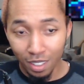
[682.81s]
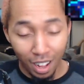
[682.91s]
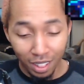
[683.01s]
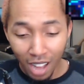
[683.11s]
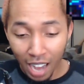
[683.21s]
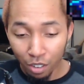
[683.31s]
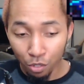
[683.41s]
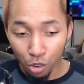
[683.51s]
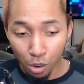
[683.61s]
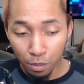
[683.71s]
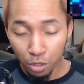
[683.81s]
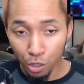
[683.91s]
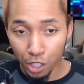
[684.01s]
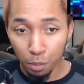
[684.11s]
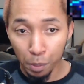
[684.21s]
a lot of room
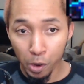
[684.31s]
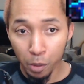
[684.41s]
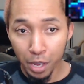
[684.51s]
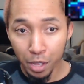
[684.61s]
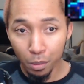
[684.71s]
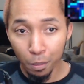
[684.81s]
to experiment,